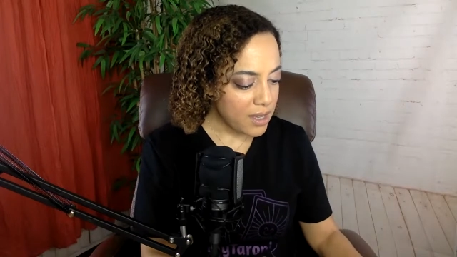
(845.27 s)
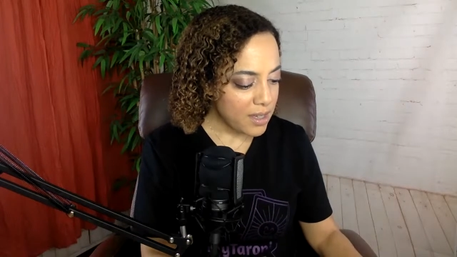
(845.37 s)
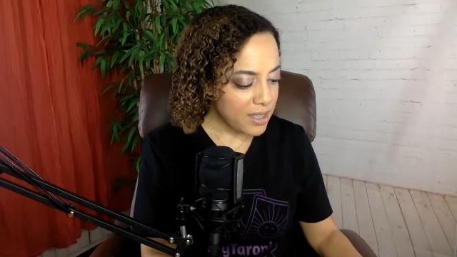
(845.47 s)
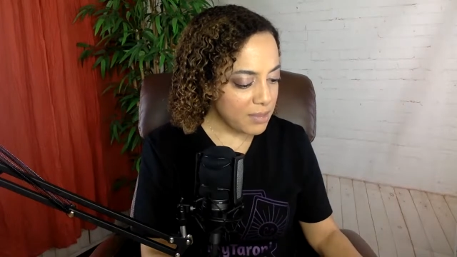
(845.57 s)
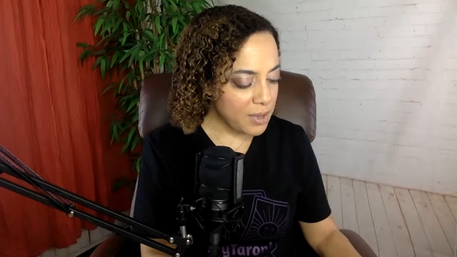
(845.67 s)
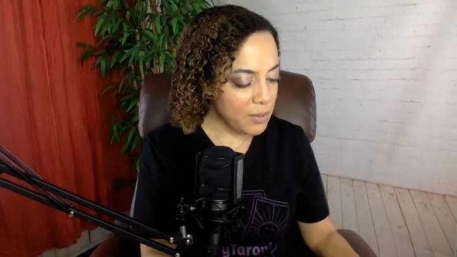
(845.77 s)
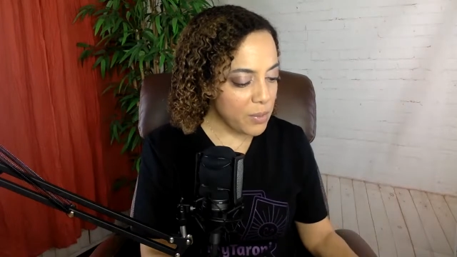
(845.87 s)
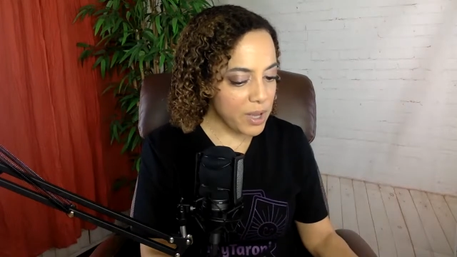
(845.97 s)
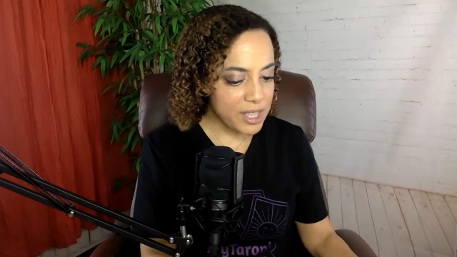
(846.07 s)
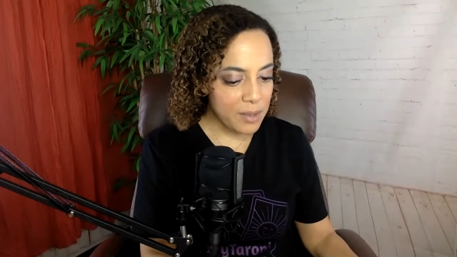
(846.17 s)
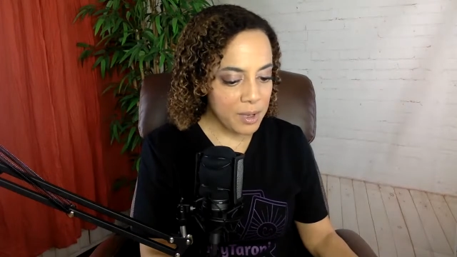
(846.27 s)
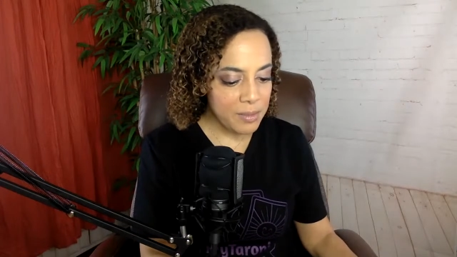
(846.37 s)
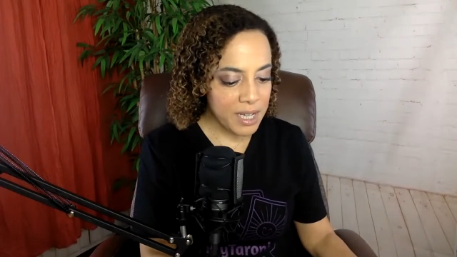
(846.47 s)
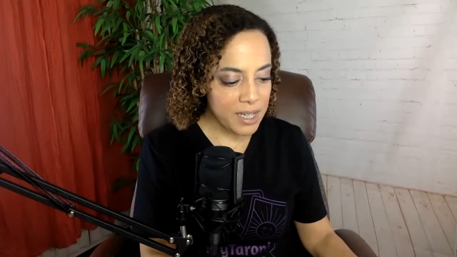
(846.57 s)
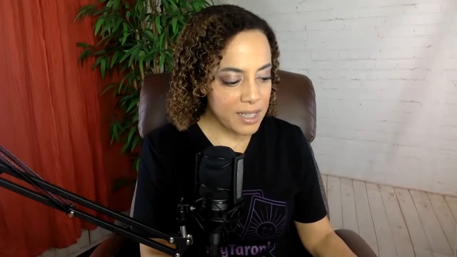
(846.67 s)
someone
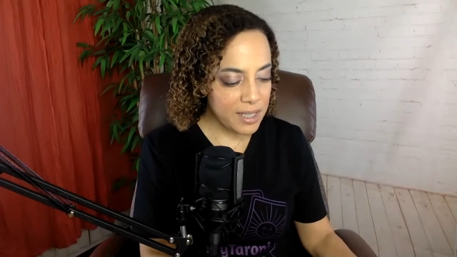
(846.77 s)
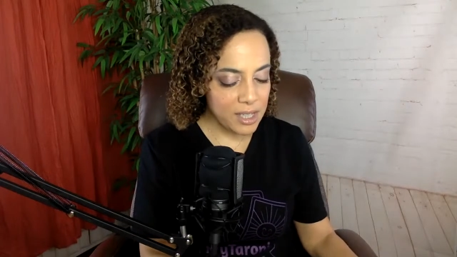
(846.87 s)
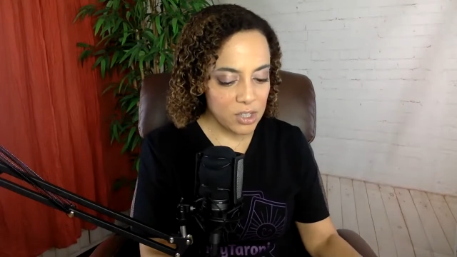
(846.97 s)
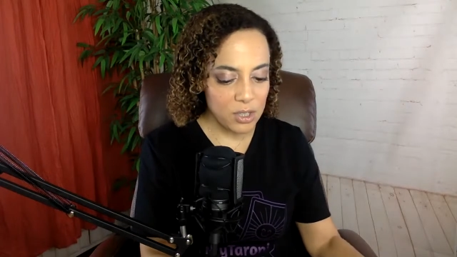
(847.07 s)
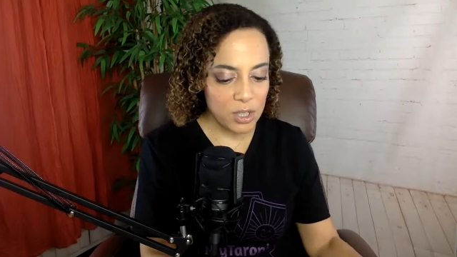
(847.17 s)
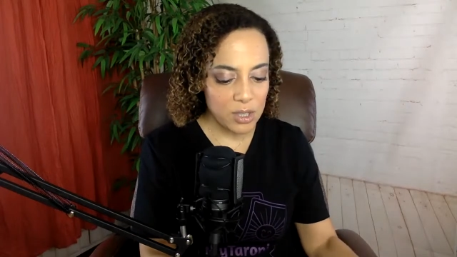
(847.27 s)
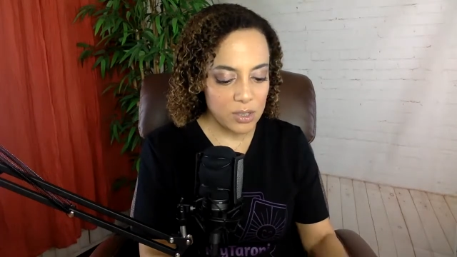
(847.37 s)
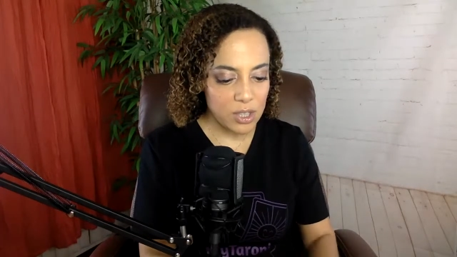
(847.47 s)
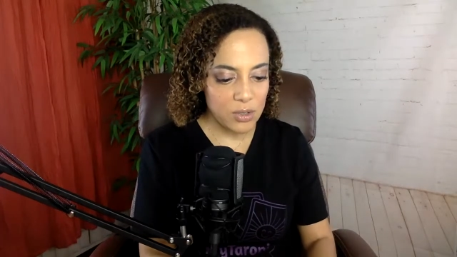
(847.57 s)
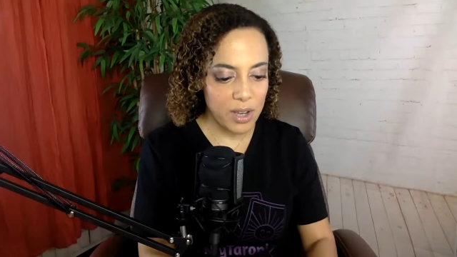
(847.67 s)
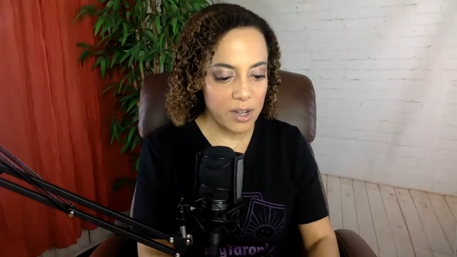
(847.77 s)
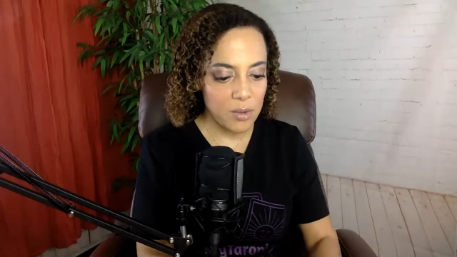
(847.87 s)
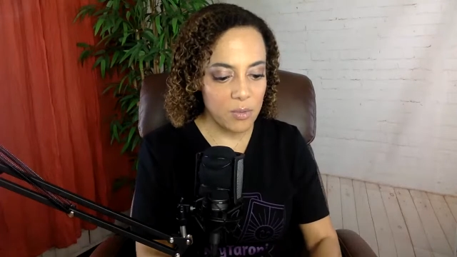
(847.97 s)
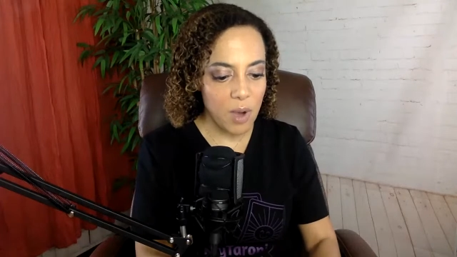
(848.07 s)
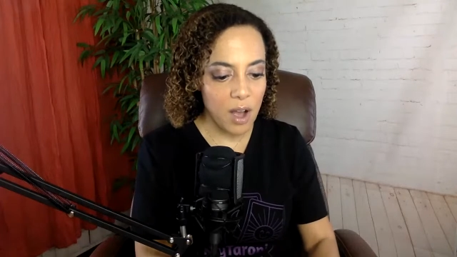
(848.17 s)
made a decision to kind
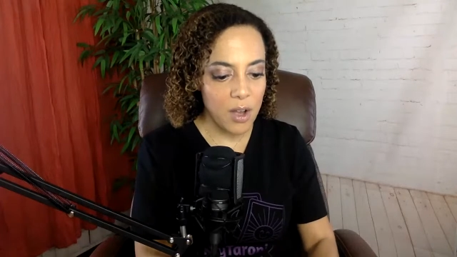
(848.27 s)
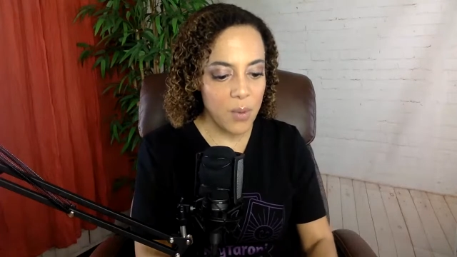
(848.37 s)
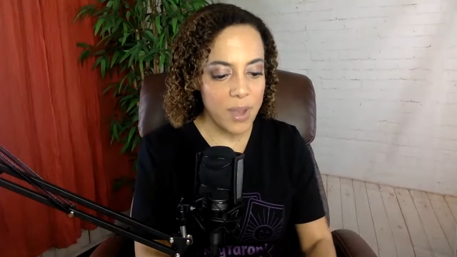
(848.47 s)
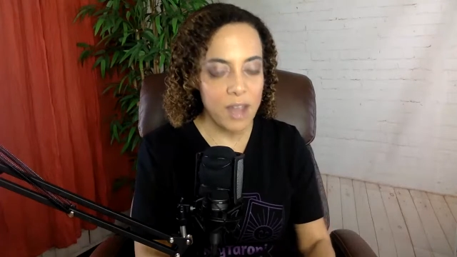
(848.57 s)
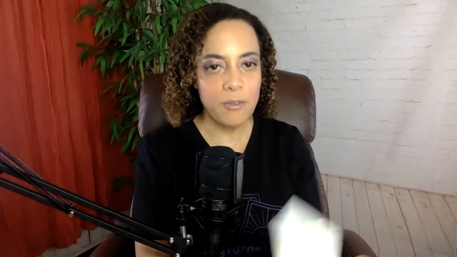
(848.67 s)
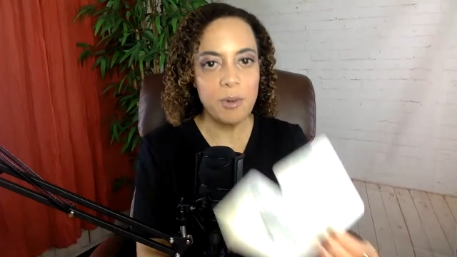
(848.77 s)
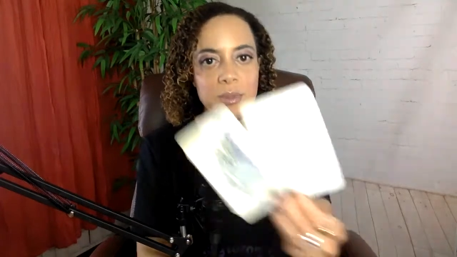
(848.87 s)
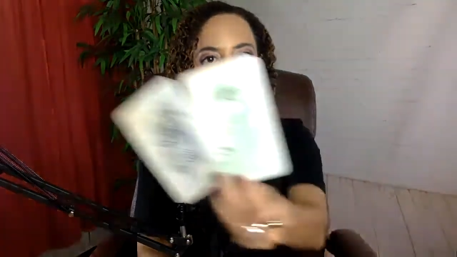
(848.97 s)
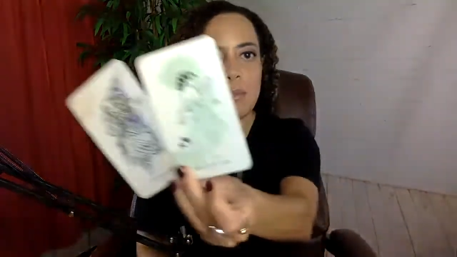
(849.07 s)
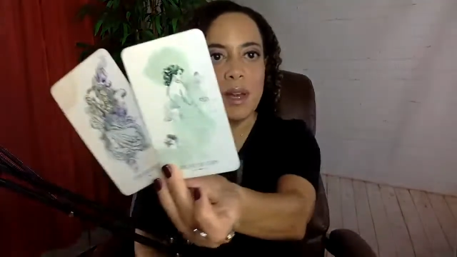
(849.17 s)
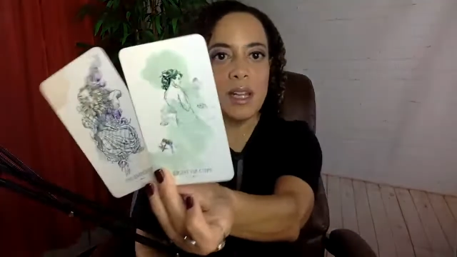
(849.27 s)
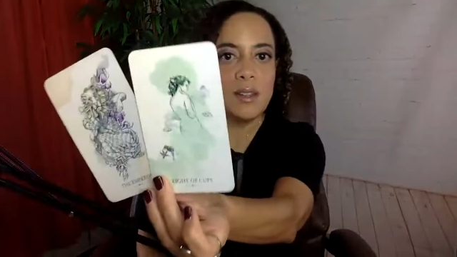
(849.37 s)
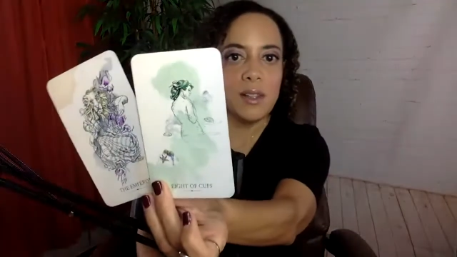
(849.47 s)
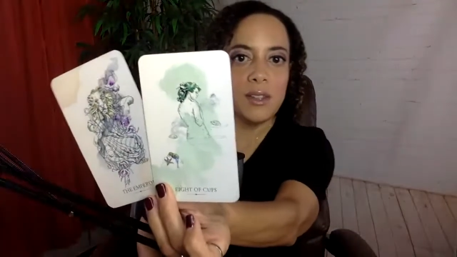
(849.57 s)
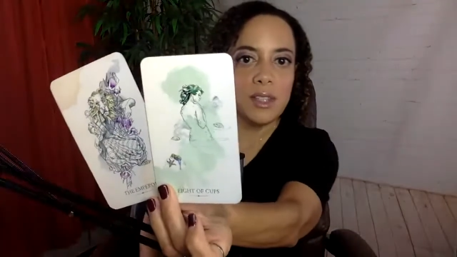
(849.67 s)
of walk away from somebody.
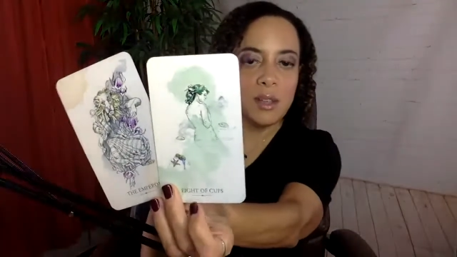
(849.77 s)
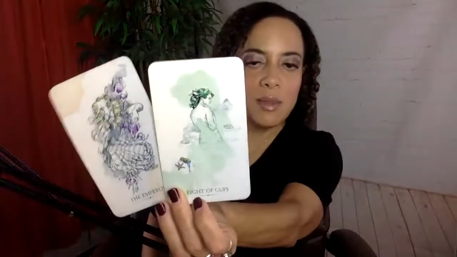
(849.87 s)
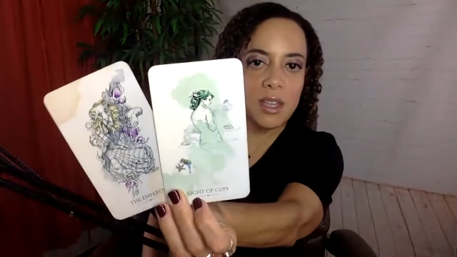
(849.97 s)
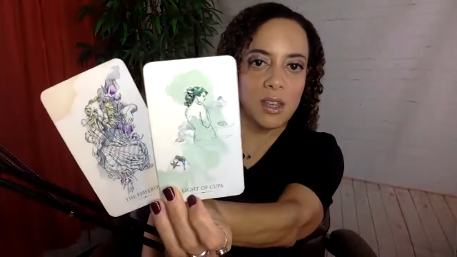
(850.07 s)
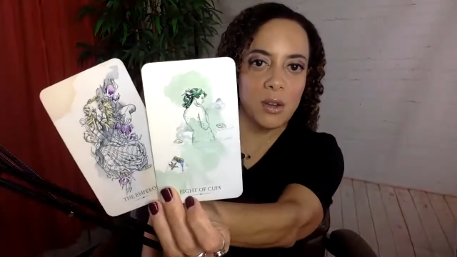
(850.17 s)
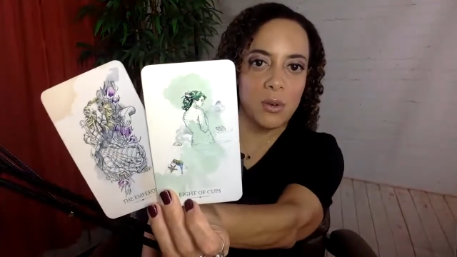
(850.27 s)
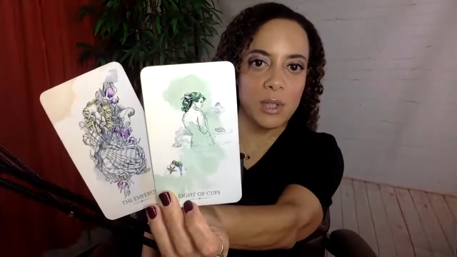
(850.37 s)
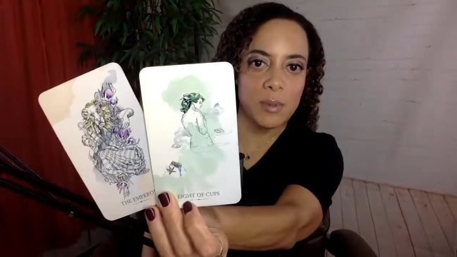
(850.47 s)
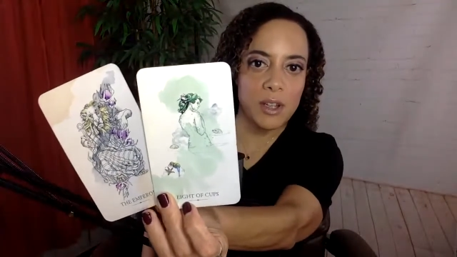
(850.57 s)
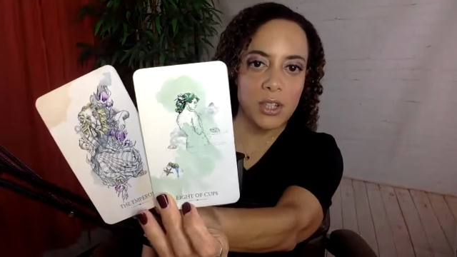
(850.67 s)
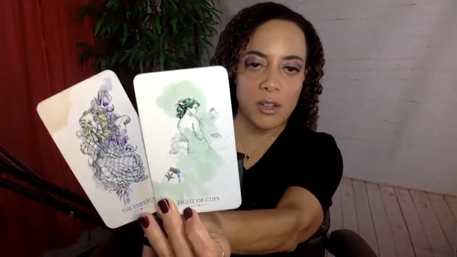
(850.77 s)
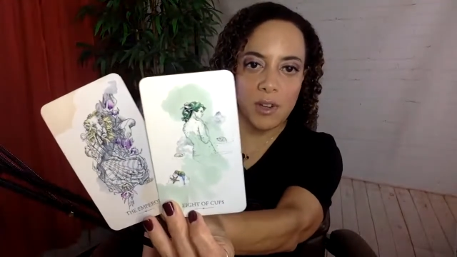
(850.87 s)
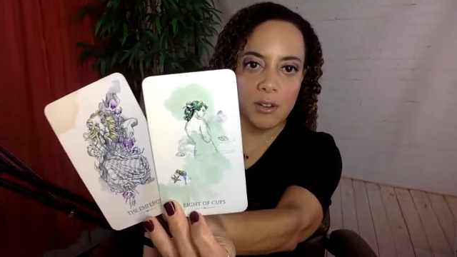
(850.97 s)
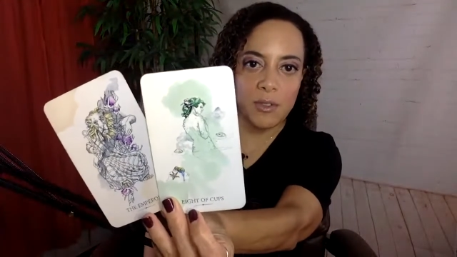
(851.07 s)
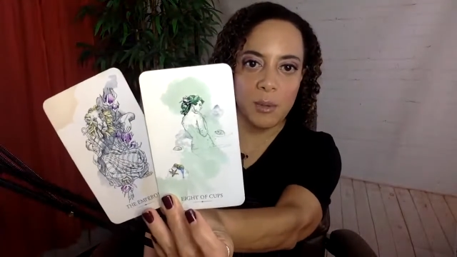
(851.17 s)
You know, this could be you, especially if
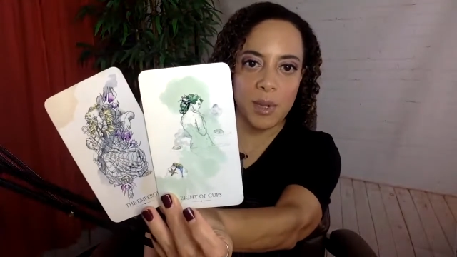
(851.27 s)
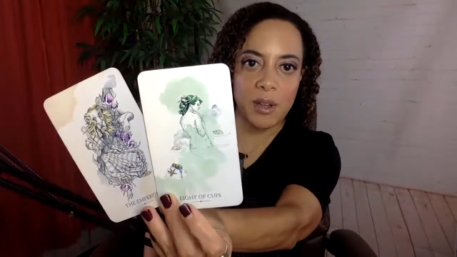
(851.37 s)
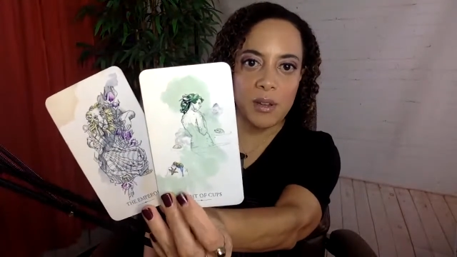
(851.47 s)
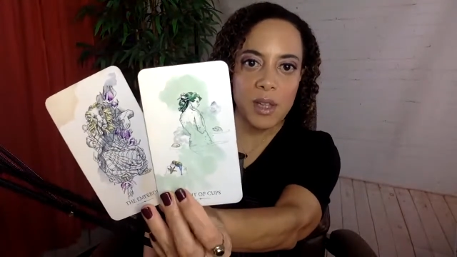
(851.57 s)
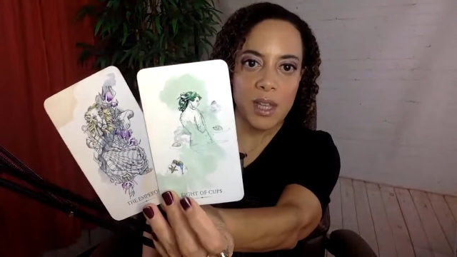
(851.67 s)
you're female.